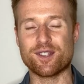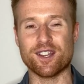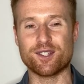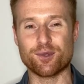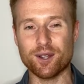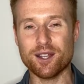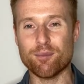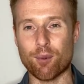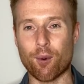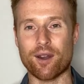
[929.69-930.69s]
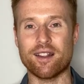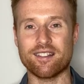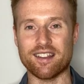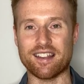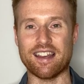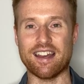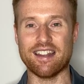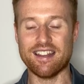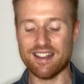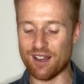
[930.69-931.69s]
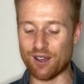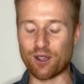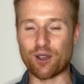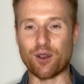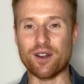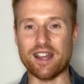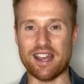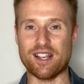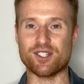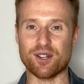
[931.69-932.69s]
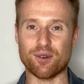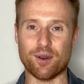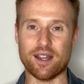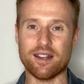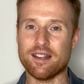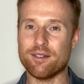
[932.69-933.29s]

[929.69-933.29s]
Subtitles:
it's really important to get a good agent, right?